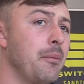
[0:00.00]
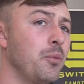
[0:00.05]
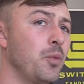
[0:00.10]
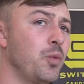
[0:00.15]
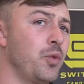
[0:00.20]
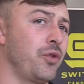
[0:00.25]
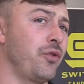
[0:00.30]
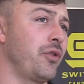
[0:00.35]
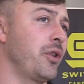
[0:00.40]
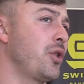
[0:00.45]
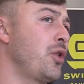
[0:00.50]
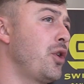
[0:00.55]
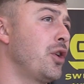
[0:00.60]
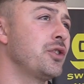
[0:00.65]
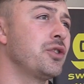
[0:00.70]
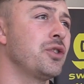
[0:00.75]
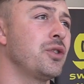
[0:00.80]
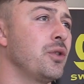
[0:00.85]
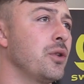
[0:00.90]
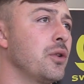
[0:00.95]
With
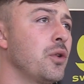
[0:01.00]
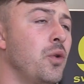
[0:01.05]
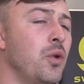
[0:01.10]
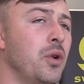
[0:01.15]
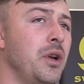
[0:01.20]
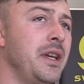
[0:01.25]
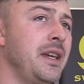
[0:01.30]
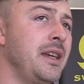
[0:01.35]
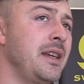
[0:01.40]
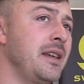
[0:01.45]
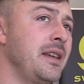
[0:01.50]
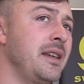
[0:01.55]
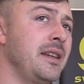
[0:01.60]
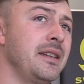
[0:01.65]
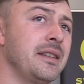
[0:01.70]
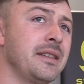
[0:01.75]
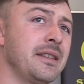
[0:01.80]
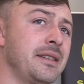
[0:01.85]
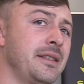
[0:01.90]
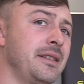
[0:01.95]
regards to Okoli,
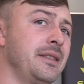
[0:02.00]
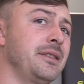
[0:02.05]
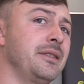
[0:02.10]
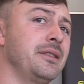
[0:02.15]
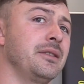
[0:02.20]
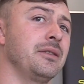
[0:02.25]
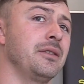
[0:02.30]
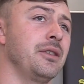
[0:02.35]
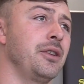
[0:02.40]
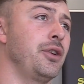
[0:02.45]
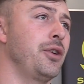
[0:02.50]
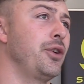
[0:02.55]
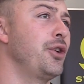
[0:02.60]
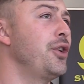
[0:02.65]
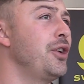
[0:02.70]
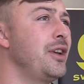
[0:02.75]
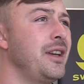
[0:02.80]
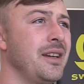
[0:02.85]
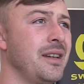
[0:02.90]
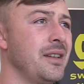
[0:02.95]
he's still
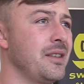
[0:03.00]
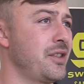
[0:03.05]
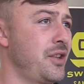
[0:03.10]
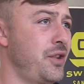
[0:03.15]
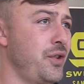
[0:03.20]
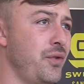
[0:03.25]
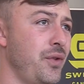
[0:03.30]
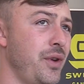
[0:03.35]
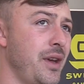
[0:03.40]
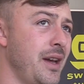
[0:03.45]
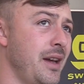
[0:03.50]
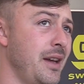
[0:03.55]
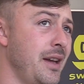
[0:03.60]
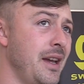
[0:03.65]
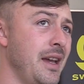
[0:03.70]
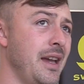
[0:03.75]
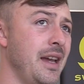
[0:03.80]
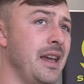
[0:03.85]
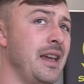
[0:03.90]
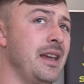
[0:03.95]
early in his career.
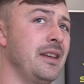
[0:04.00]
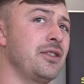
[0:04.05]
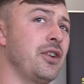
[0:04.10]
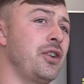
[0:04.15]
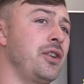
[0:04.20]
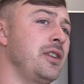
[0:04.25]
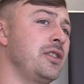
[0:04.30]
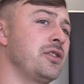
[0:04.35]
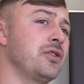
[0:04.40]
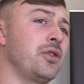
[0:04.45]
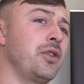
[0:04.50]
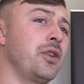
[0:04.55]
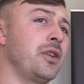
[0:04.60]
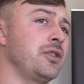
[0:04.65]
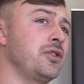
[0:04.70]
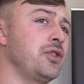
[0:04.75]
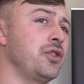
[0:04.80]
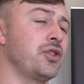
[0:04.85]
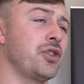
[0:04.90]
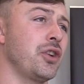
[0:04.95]
He's only starting
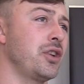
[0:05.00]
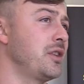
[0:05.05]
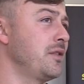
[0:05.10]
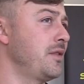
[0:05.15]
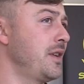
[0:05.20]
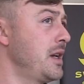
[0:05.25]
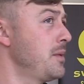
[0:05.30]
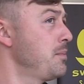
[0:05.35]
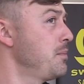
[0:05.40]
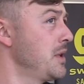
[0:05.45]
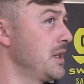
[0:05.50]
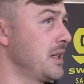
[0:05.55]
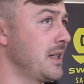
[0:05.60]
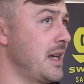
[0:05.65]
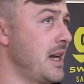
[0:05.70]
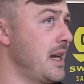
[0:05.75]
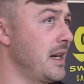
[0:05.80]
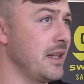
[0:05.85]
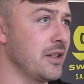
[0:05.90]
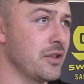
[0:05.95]
to show development
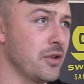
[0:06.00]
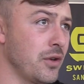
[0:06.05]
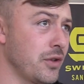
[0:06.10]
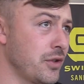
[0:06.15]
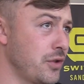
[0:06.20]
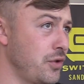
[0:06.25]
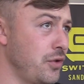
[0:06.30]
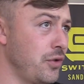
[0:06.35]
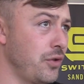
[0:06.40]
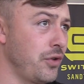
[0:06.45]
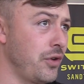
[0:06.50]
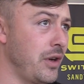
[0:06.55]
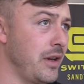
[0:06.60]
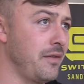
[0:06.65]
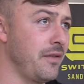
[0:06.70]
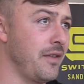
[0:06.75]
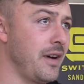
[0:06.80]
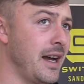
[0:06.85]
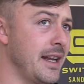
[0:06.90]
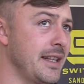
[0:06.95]
now in his last 2-3
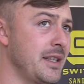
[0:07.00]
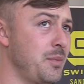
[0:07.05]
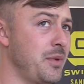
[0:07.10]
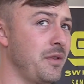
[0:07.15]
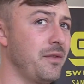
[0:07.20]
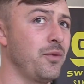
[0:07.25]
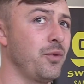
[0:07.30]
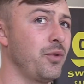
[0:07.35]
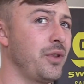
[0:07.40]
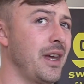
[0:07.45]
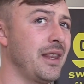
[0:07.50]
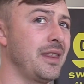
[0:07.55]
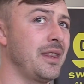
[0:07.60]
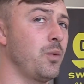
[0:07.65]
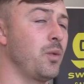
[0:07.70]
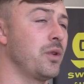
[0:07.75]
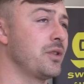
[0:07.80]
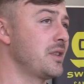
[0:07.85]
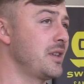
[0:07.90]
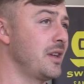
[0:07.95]
fights. Before that, there
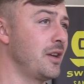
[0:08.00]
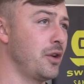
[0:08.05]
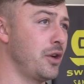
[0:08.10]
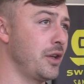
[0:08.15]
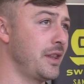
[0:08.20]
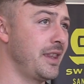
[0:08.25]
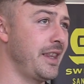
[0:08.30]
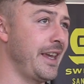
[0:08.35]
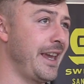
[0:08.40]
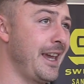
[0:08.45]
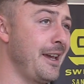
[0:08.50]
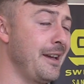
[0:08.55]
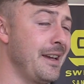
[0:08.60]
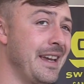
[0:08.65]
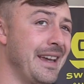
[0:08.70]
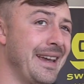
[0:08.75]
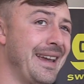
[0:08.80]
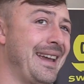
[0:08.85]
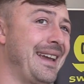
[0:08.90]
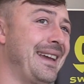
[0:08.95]
wasn't a lot there.
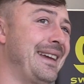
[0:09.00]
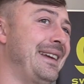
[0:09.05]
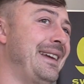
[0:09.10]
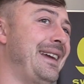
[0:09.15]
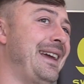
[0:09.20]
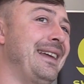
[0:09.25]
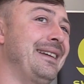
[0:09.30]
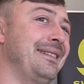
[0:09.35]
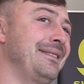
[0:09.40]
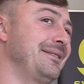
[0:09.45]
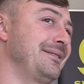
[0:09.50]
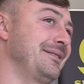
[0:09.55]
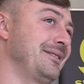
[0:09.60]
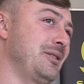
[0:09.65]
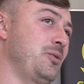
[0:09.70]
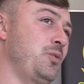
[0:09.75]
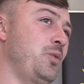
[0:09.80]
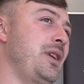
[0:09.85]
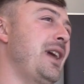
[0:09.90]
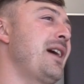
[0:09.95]
And
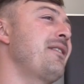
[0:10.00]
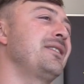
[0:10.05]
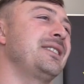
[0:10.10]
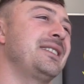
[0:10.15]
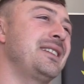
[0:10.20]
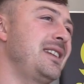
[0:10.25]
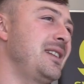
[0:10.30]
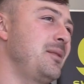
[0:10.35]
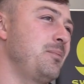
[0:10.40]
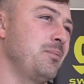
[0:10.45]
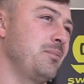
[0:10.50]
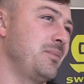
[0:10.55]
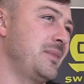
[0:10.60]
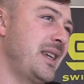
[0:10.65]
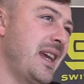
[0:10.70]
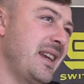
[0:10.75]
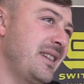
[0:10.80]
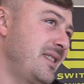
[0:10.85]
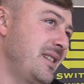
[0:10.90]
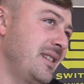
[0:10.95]
we haven't seen him
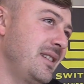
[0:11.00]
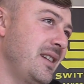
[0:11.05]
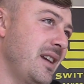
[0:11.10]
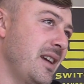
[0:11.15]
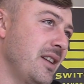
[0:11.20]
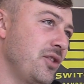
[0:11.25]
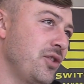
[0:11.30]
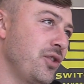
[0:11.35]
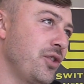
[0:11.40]
tested yet.